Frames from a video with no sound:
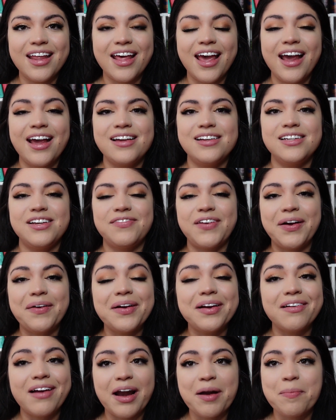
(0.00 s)
and if I
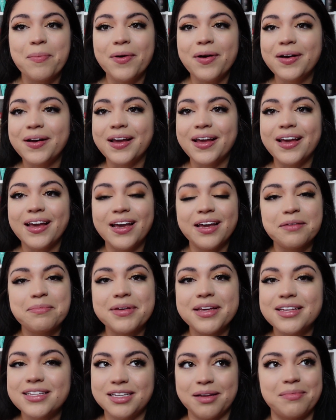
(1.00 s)
were to write a book, it'd
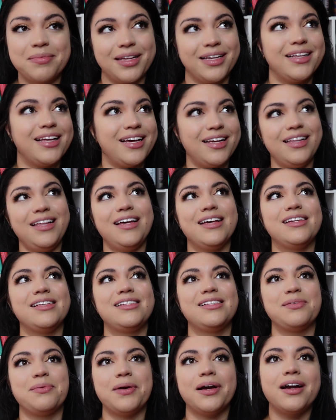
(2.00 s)
be something like
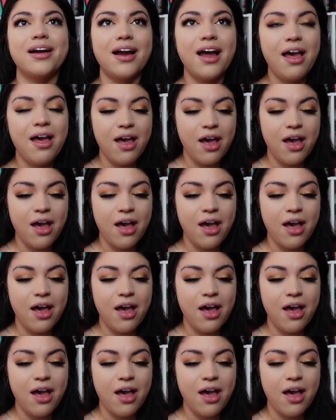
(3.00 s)
this, where